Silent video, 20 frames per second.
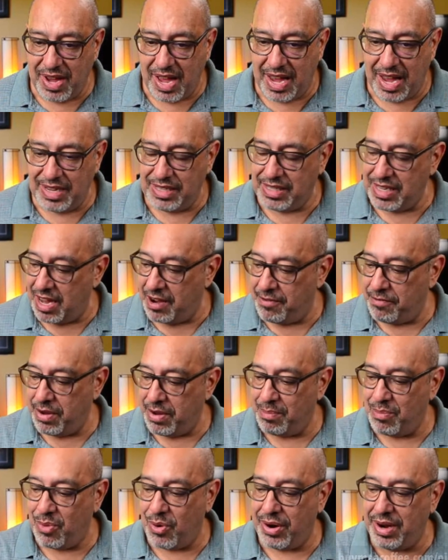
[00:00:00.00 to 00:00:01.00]
guys
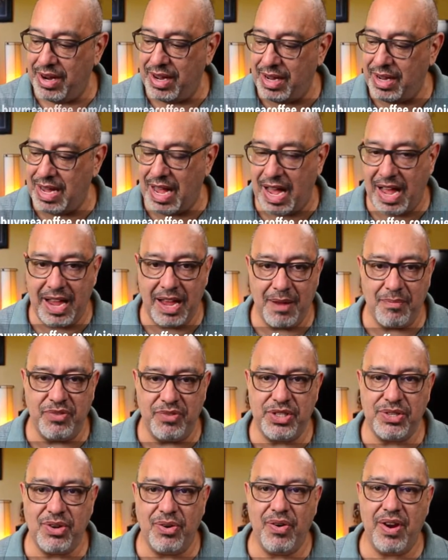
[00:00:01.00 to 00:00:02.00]
every morning. I am
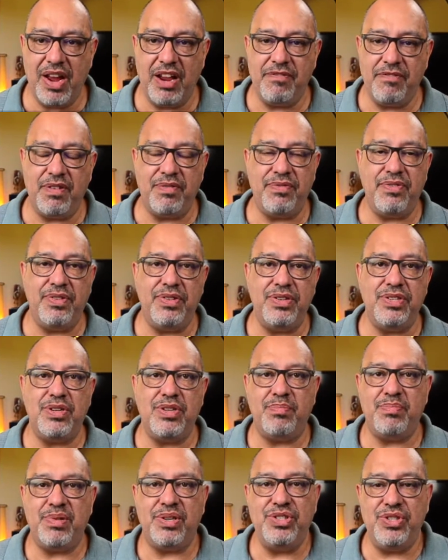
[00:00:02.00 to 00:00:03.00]
so grateful for
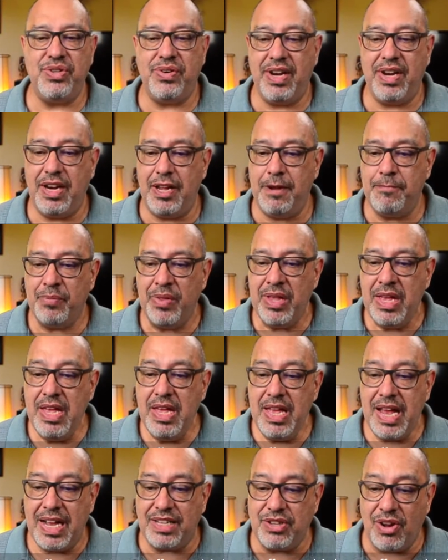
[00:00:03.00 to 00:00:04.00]
this opportunity.
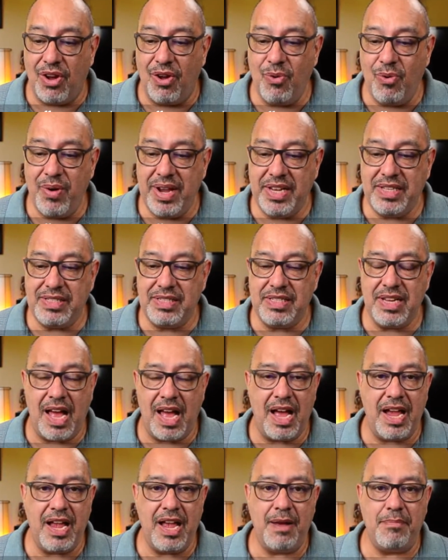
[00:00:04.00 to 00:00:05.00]
As always,
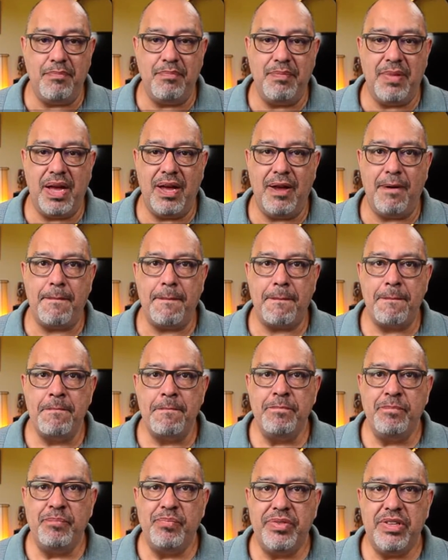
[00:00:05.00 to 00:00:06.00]
I am...
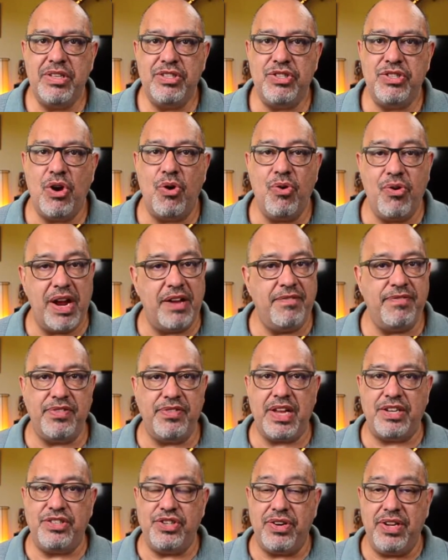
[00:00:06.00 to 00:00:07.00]
so
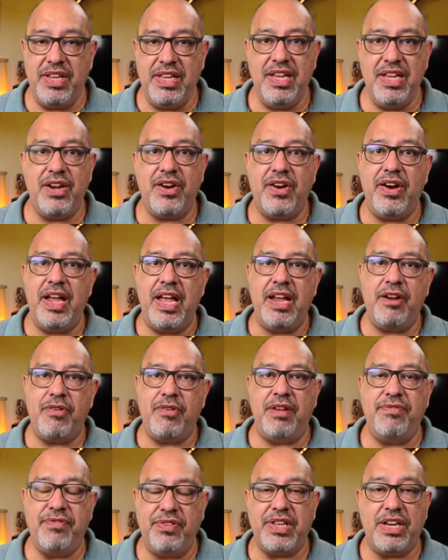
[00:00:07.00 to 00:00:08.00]
grateful that you're here and
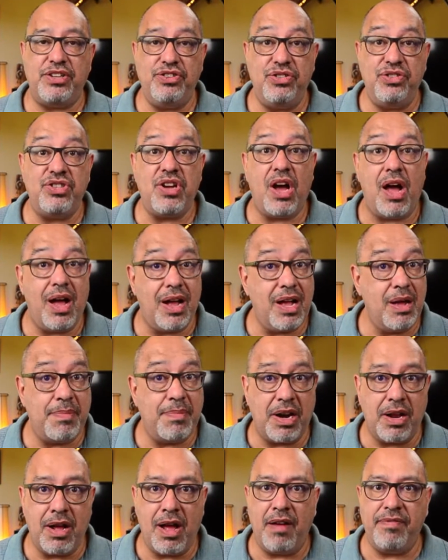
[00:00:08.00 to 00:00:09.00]
grateful that you talk
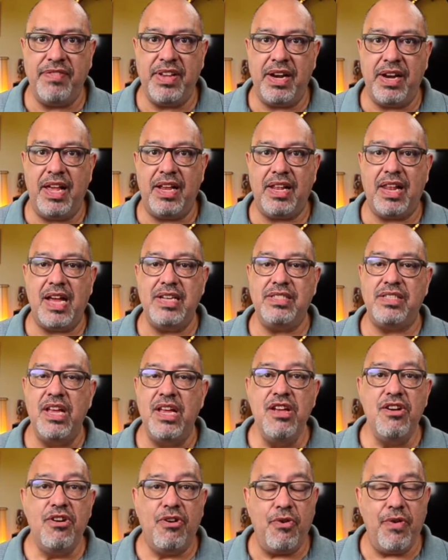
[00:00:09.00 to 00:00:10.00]
about Coffee and Headlines.
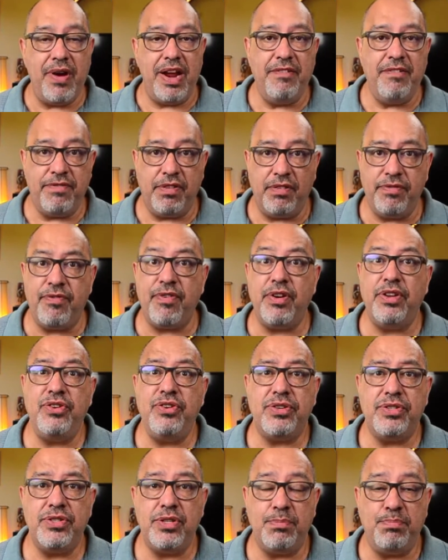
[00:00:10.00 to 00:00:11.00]
Grateful for
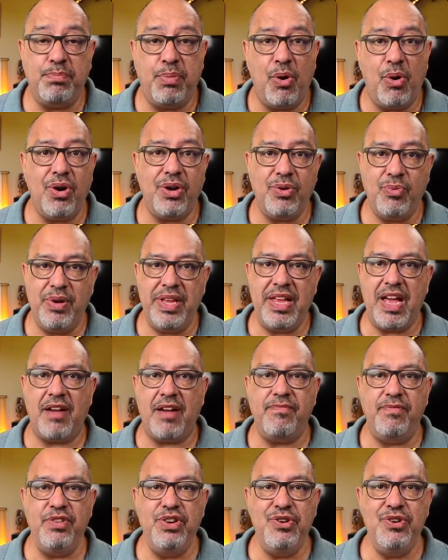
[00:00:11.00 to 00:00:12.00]
your support. We
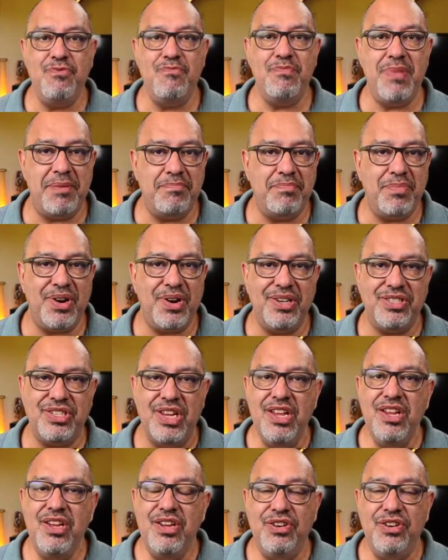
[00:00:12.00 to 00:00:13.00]
have new
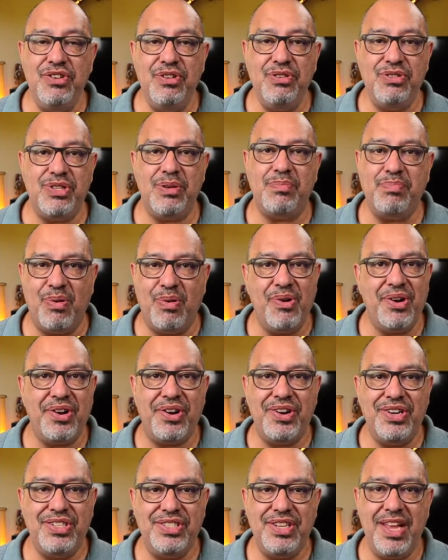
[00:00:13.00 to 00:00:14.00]
members, new
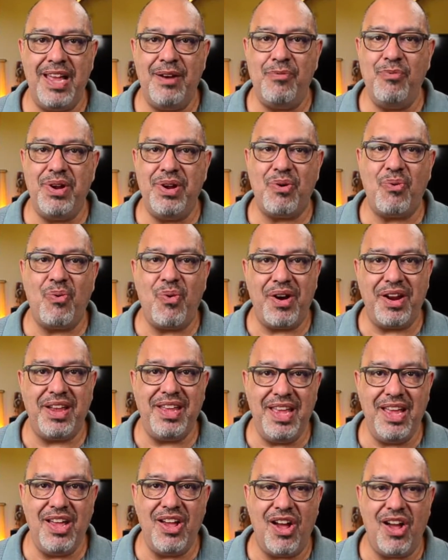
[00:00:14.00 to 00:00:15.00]
supporters, and we're
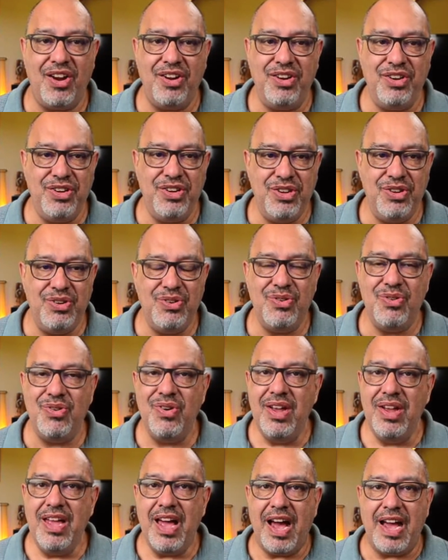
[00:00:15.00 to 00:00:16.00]
working on
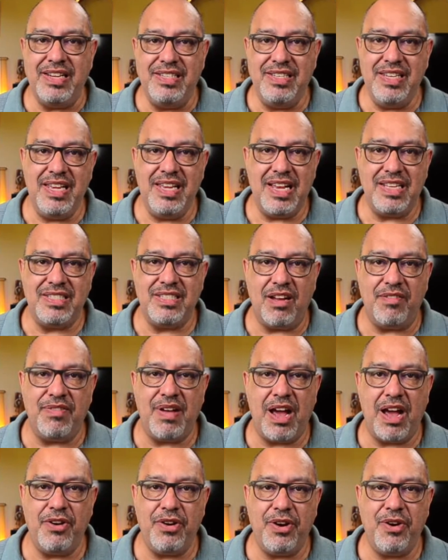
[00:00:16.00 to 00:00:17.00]
new ideas of
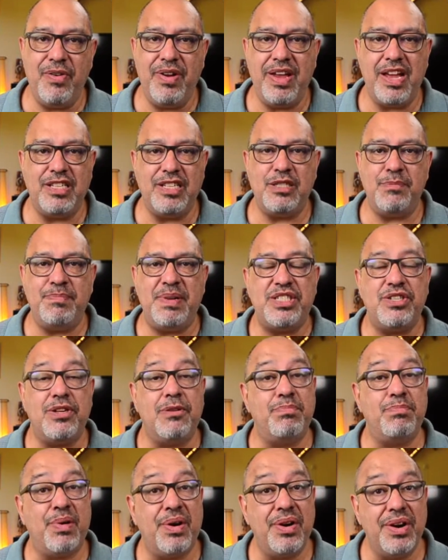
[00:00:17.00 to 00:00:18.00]
how to create
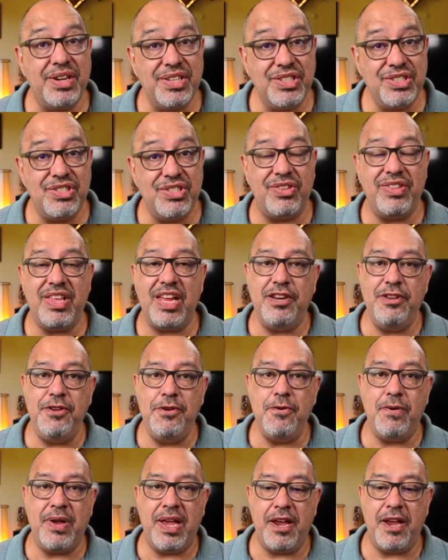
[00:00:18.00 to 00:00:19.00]
special perks so that
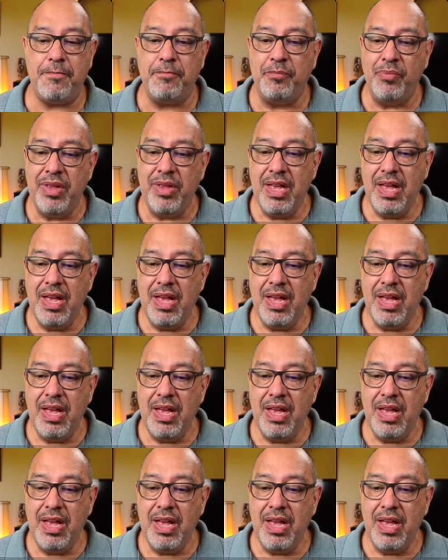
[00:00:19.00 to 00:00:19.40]
you can